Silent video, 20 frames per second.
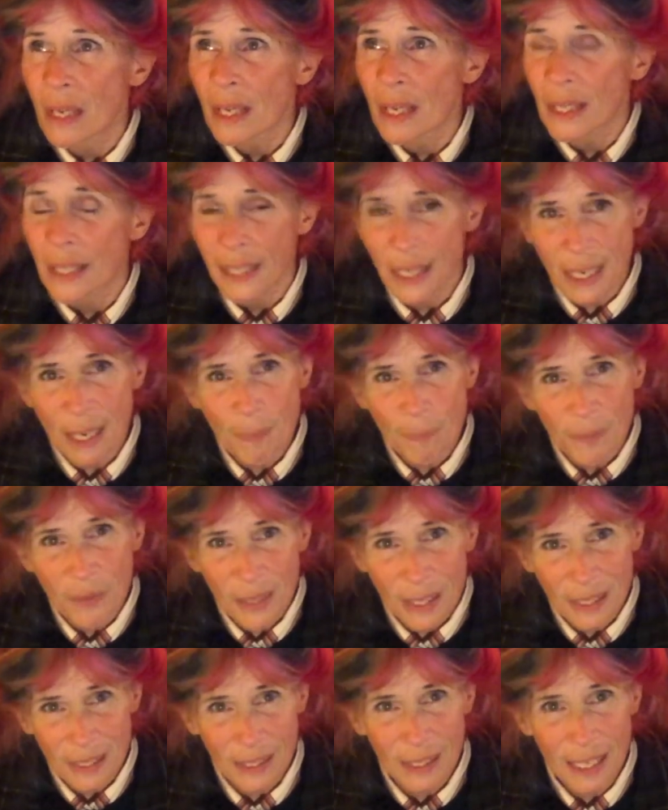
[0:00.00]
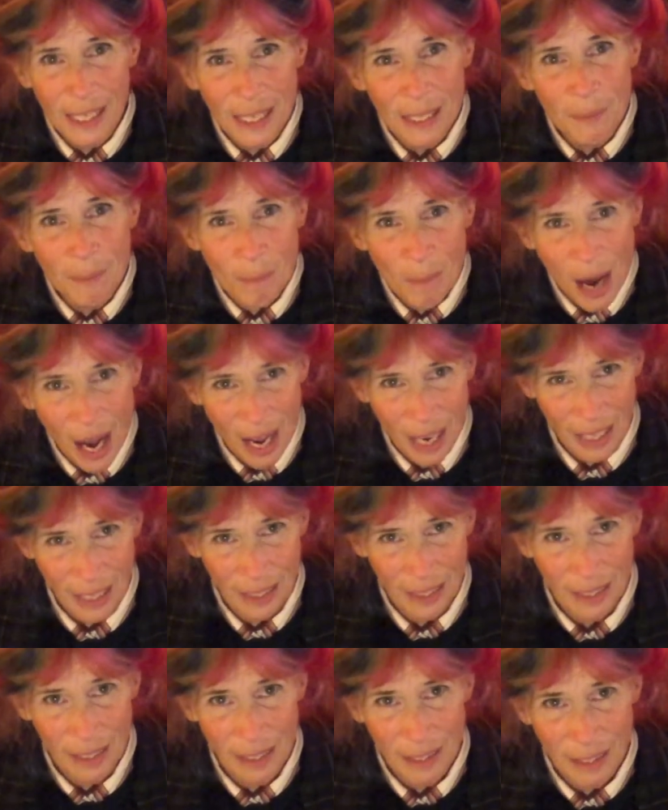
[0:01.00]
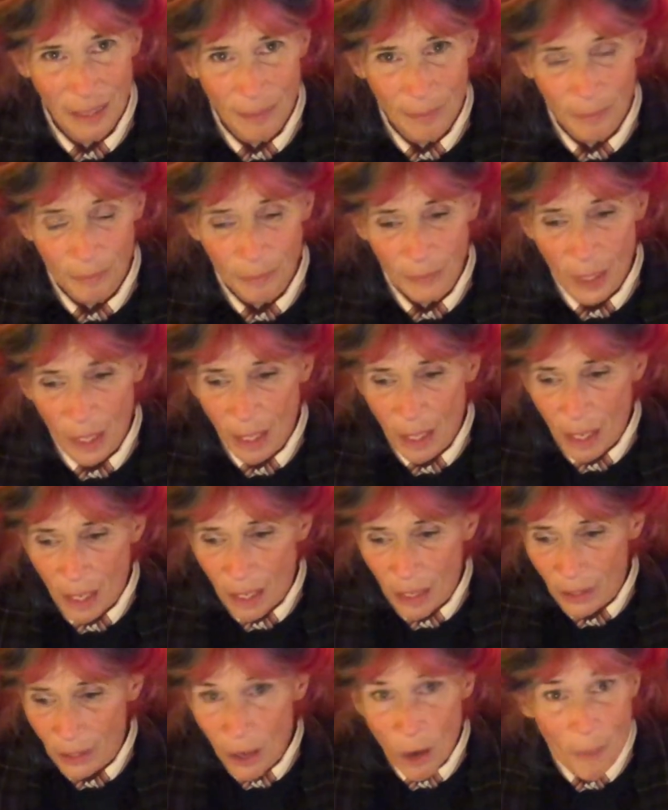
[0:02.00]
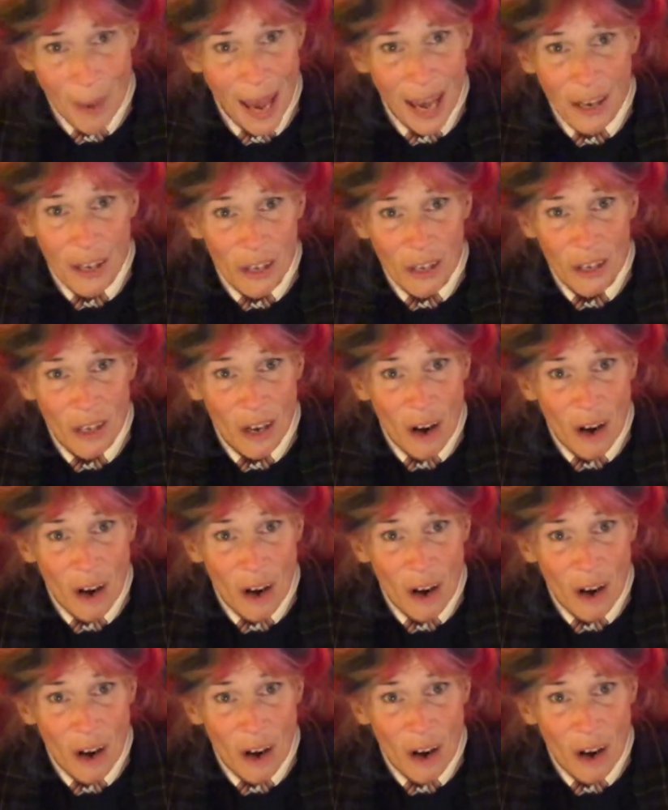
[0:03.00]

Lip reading: keep this in mind no matter